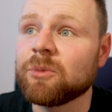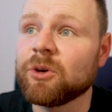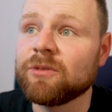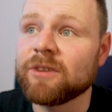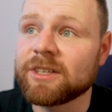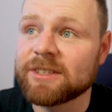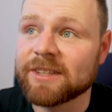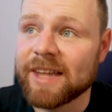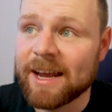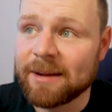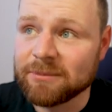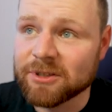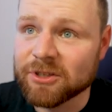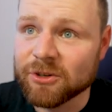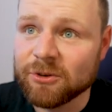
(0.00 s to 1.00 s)
move it to the
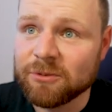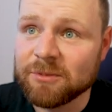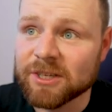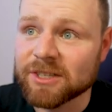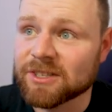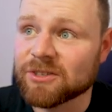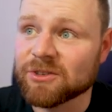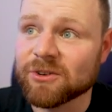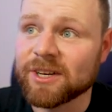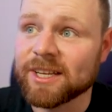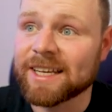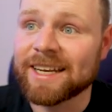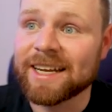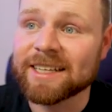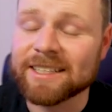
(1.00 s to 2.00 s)
M2 because it's already
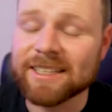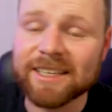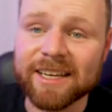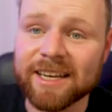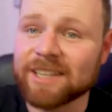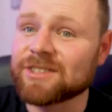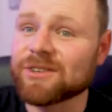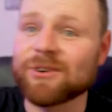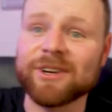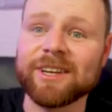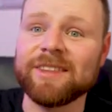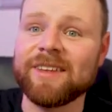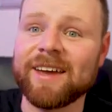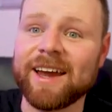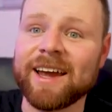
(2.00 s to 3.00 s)
connected and it's already
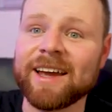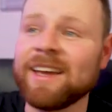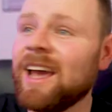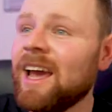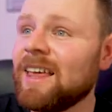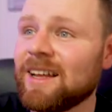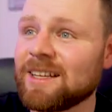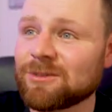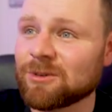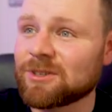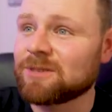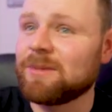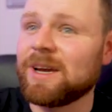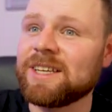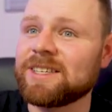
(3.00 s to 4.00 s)
there. That's what's
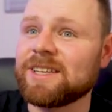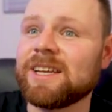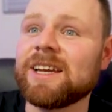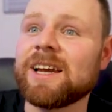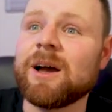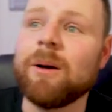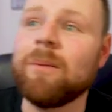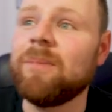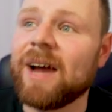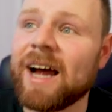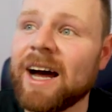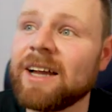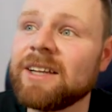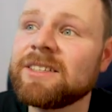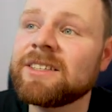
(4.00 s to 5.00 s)
amazing
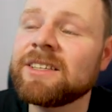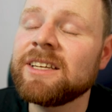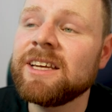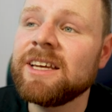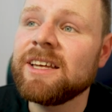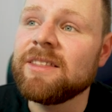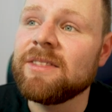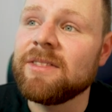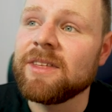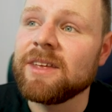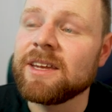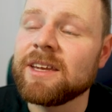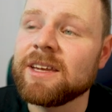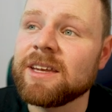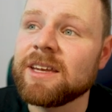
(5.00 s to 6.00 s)
about
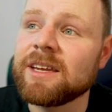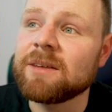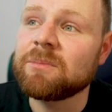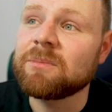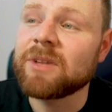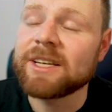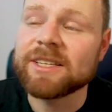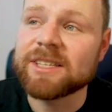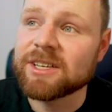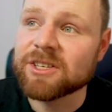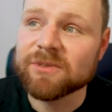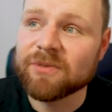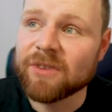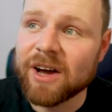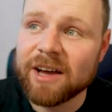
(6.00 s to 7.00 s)
the
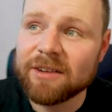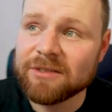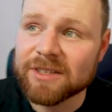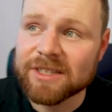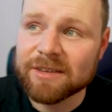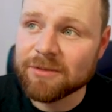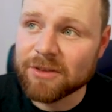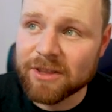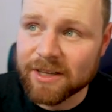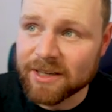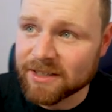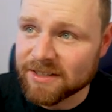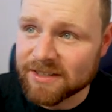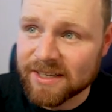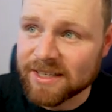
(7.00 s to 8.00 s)
PlayStation 5 is
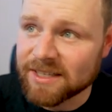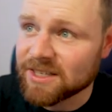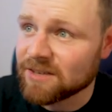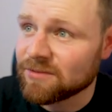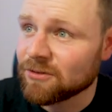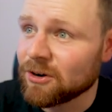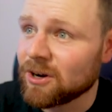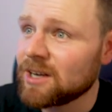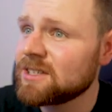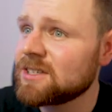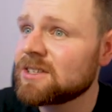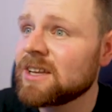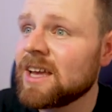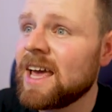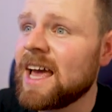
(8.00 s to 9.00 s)
everything's easy for
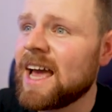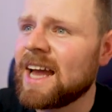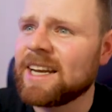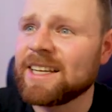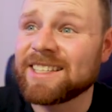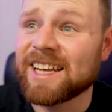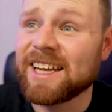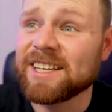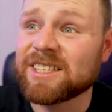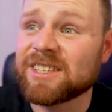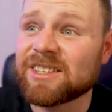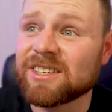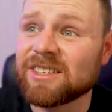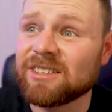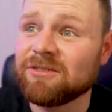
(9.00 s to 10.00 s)
us and it
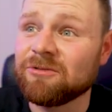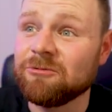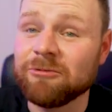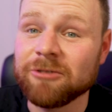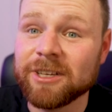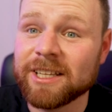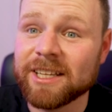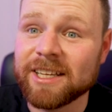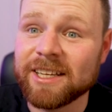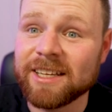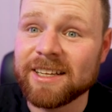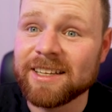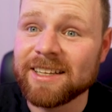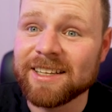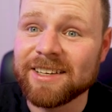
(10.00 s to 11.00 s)
takes
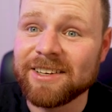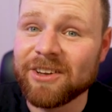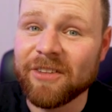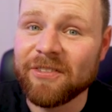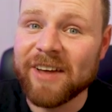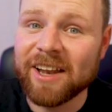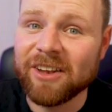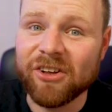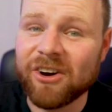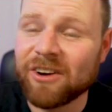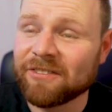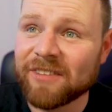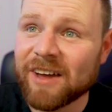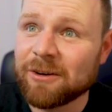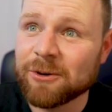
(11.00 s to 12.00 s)
really not that
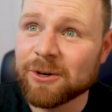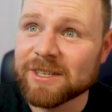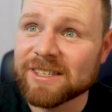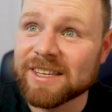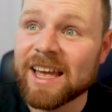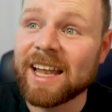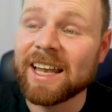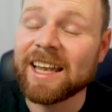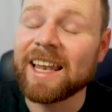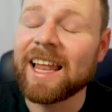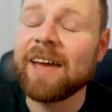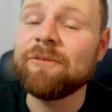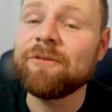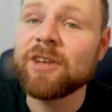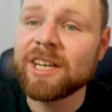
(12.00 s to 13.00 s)
long. That was
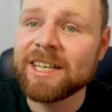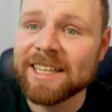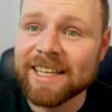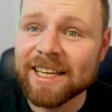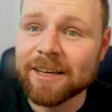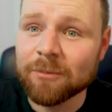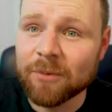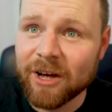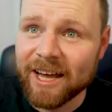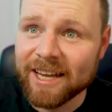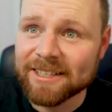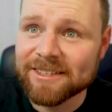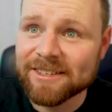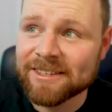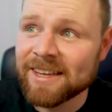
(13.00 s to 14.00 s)
11
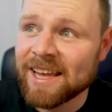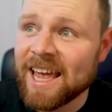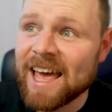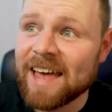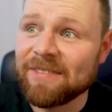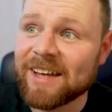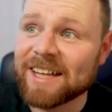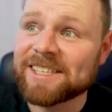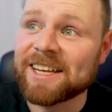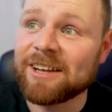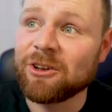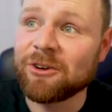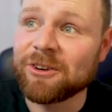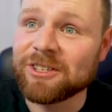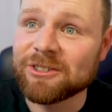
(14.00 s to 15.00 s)
gigabytes and that's how
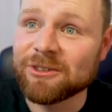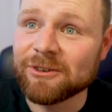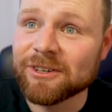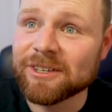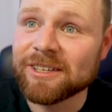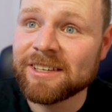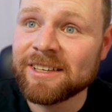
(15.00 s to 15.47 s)
long it took.